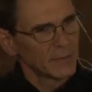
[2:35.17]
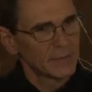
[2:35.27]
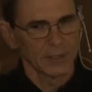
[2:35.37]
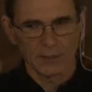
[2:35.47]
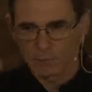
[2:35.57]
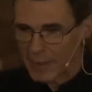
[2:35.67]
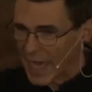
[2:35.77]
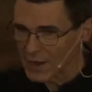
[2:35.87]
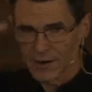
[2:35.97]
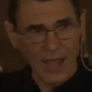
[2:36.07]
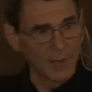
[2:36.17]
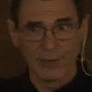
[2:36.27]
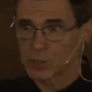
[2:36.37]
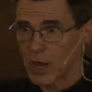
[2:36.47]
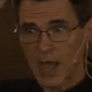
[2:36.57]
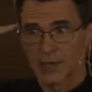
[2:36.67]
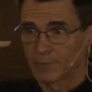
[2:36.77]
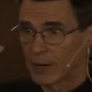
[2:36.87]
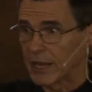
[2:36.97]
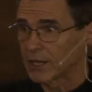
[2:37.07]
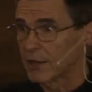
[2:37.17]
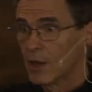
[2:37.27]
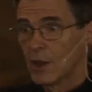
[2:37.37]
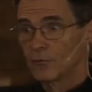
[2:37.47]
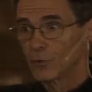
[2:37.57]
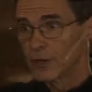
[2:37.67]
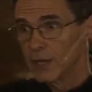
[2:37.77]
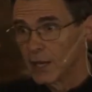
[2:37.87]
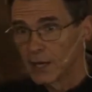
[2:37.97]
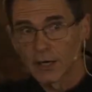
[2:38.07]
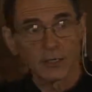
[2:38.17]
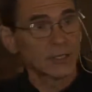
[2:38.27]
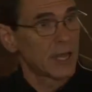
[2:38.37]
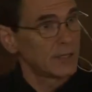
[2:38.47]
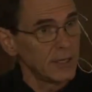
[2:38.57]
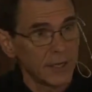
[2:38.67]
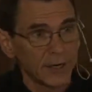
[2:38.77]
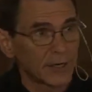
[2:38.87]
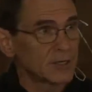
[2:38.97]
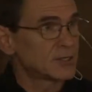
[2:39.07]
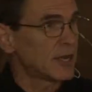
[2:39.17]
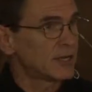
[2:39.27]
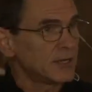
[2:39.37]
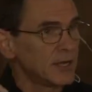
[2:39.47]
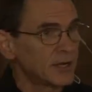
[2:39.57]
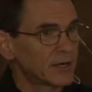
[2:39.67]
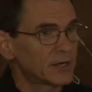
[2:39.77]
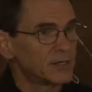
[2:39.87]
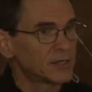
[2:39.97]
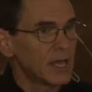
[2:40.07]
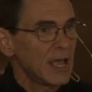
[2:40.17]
The pattern I've been trying to break for years and years and years,